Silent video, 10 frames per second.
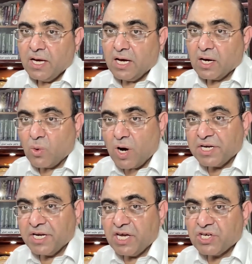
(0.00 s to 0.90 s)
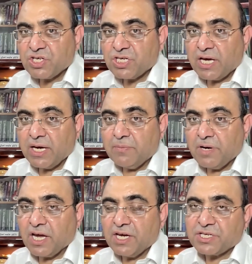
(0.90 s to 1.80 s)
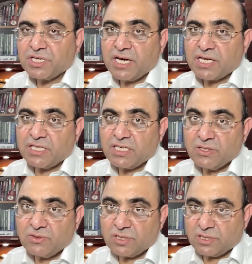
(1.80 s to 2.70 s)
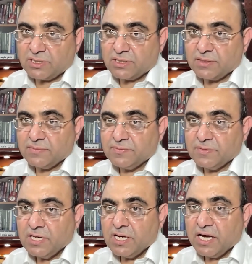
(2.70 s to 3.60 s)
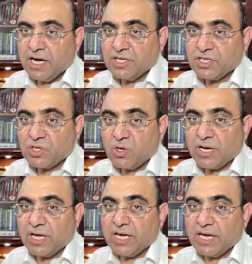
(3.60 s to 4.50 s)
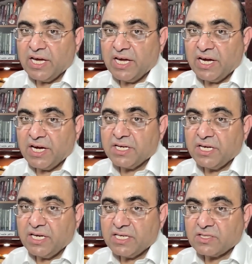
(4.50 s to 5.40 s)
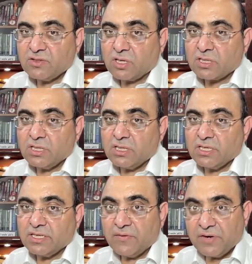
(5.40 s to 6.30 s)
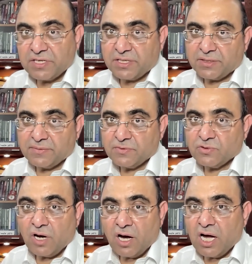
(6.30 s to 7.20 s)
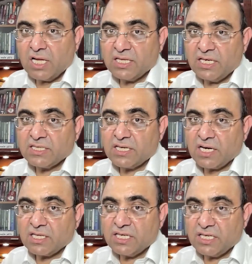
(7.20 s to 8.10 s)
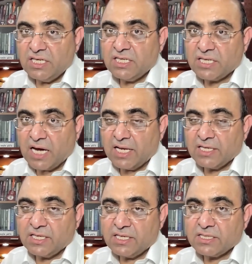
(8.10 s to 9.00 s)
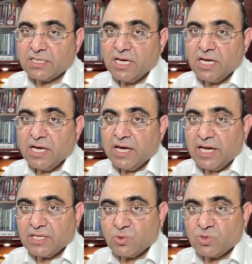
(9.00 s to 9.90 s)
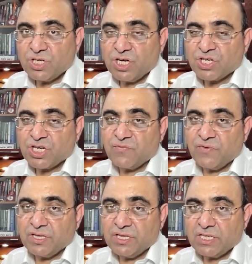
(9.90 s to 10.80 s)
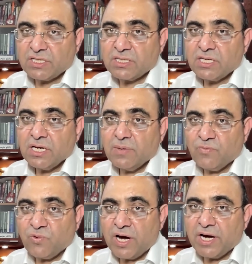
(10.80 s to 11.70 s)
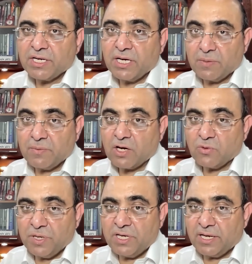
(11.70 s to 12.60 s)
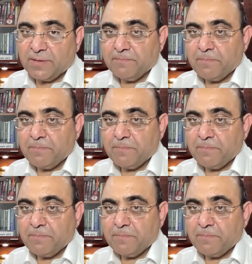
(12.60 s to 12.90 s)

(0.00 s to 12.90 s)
coordination among international donors, ensuring aid is not diverted. So all these are the key challenges associated with this point, in my opinion.